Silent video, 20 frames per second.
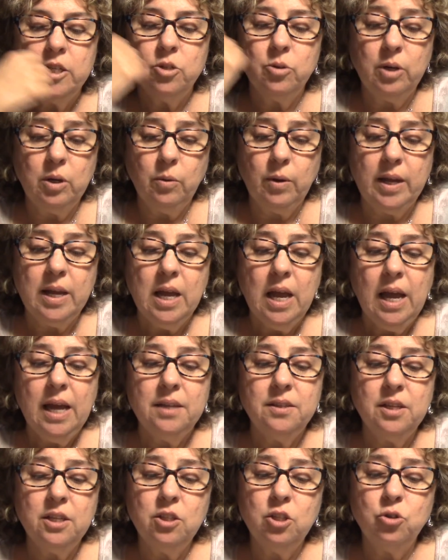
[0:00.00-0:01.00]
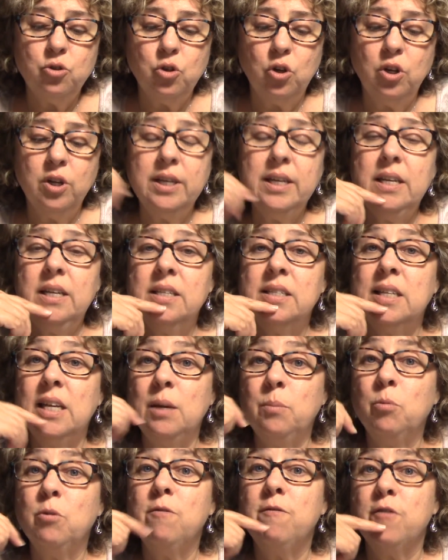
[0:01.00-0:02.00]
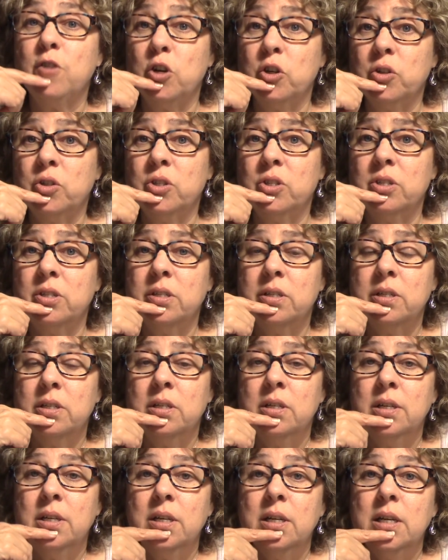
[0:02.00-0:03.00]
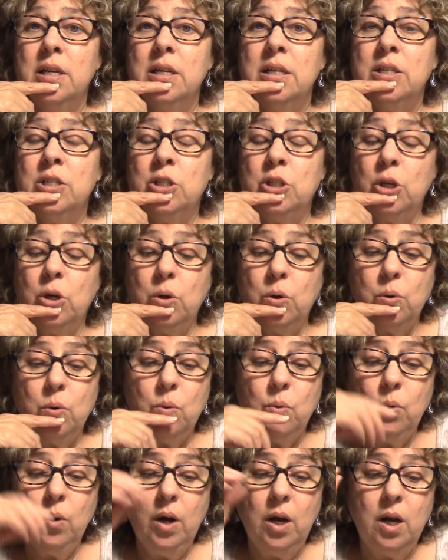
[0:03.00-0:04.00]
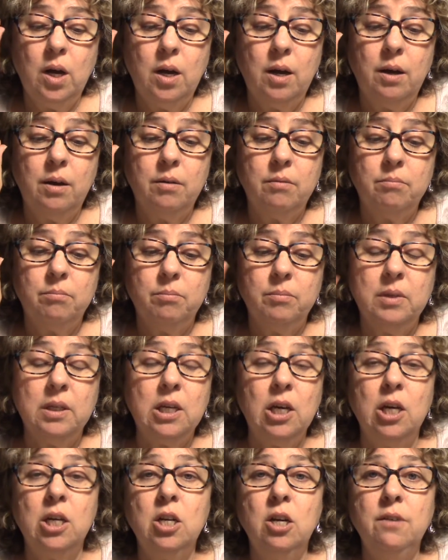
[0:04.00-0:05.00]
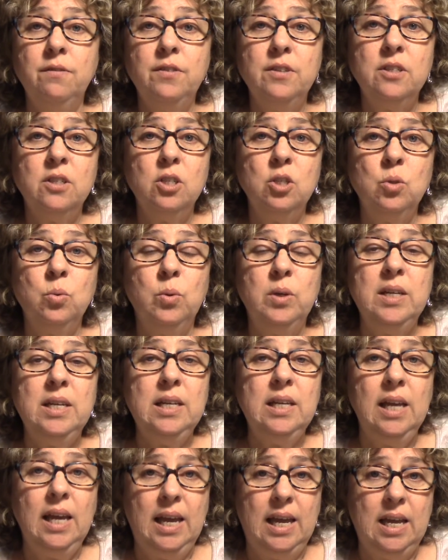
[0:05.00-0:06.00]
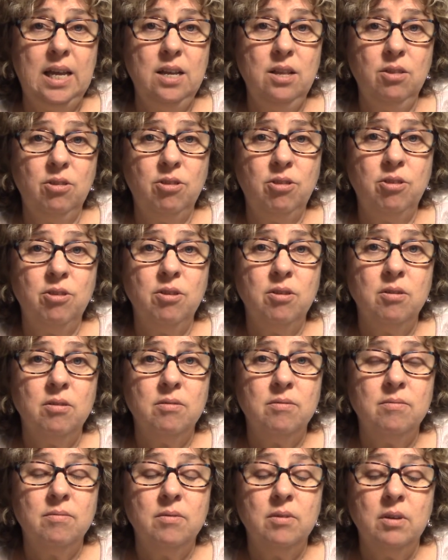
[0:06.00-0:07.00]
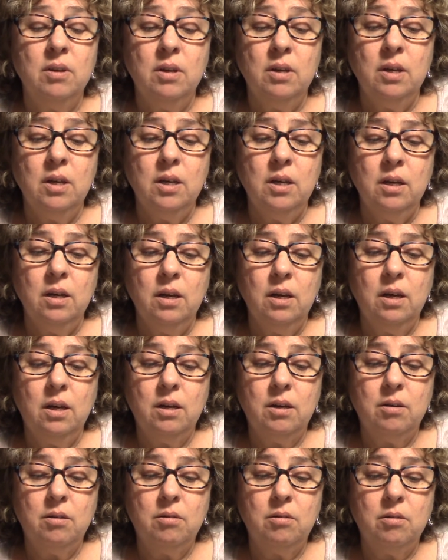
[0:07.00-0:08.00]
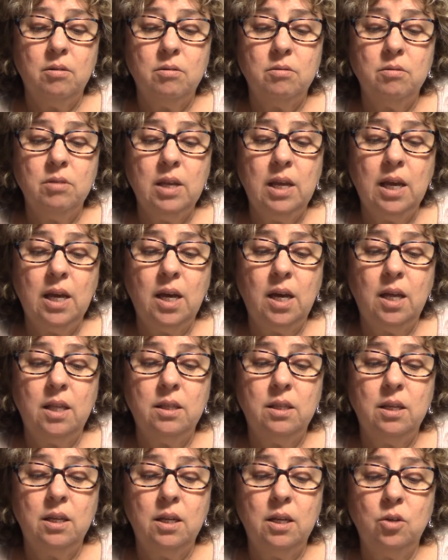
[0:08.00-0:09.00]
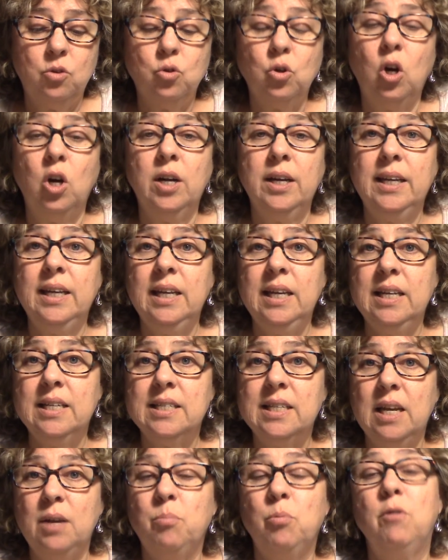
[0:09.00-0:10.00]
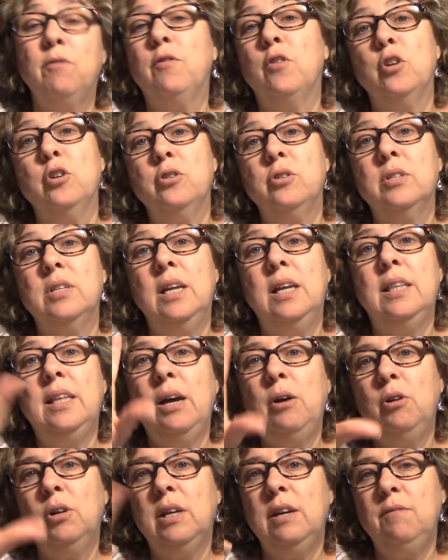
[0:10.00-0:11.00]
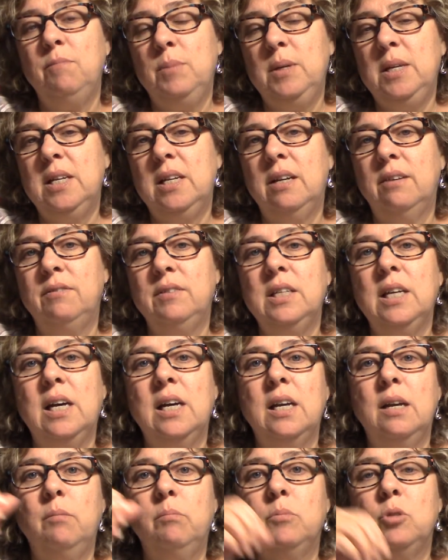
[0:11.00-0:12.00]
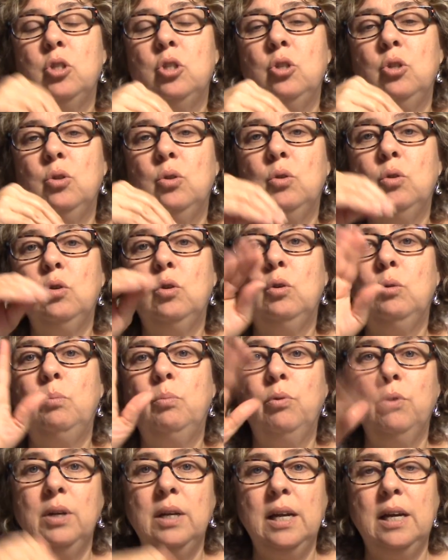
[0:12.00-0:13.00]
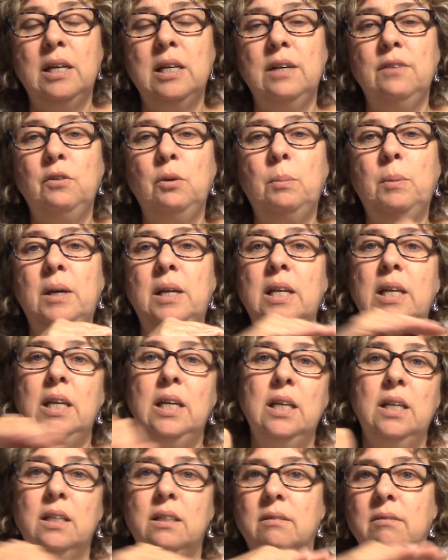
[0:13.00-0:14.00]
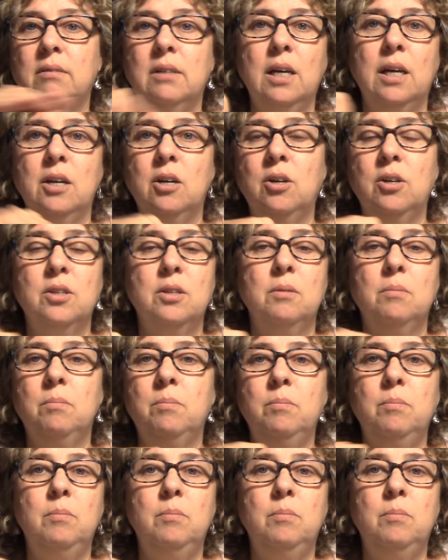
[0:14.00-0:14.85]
anyway, and then the drawing is April 1st. So the cutoff is the 28th. And the drawing is April 1st. And that will give me enough time to print out everybody and cut all the